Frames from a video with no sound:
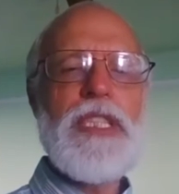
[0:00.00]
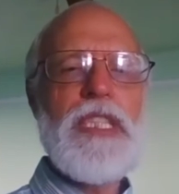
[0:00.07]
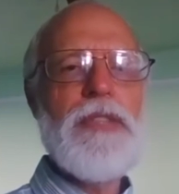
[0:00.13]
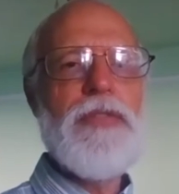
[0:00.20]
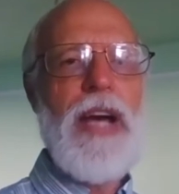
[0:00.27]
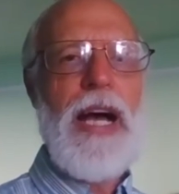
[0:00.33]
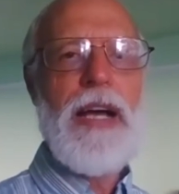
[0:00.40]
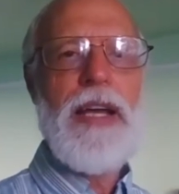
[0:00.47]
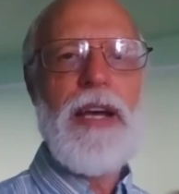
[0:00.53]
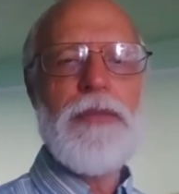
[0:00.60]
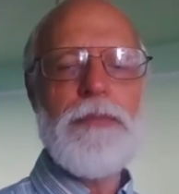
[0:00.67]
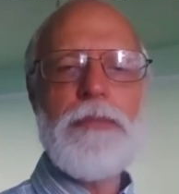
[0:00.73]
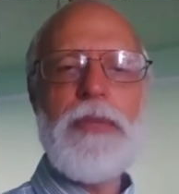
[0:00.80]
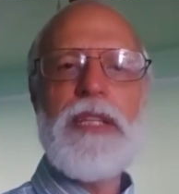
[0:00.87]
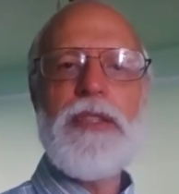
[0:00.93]
how
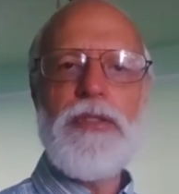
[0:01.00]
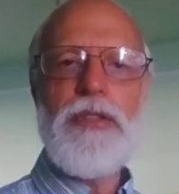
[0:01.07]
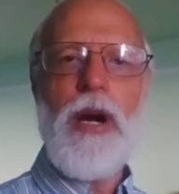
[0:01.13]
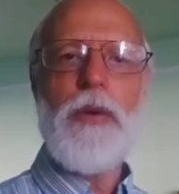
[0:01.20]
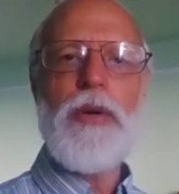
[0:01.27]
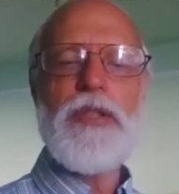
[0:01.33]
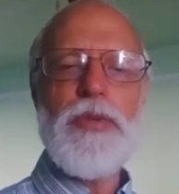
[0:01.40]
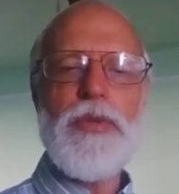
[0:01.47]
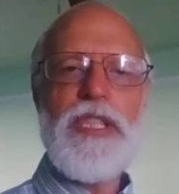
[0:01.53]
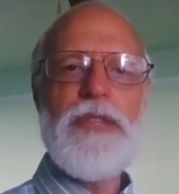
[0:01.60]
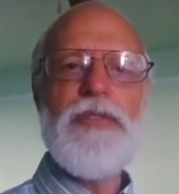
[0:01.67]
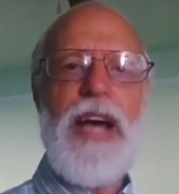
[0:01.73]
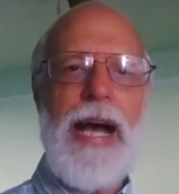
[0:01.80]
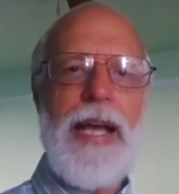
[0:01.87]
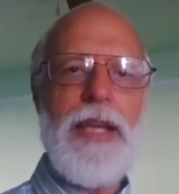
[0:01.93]
many of these Darwinists were
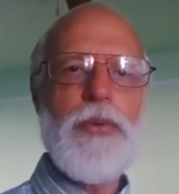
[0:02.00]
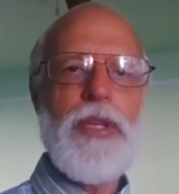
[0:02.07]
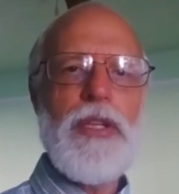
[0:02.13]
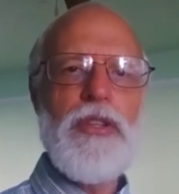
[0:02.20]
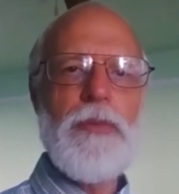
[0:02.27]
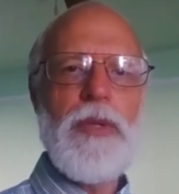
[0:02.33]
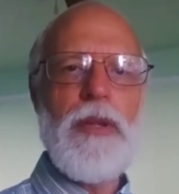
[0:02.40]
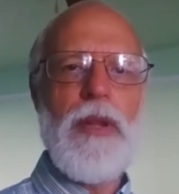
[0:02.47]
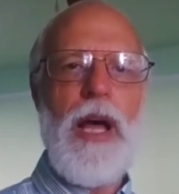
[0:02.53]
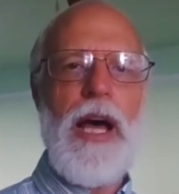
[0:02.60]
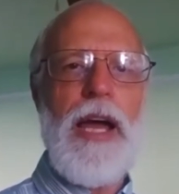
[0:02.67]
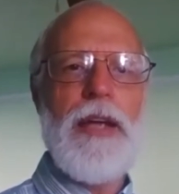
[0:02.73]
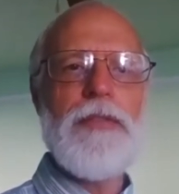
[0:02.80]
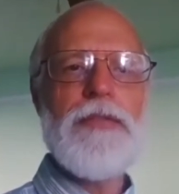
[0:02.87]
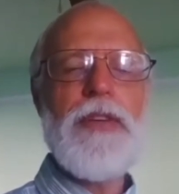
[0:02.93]
devaluing human
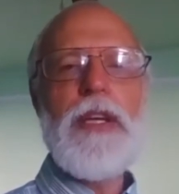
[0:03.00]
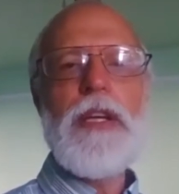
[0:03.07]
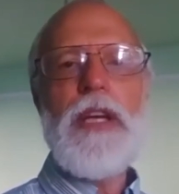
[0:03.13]
life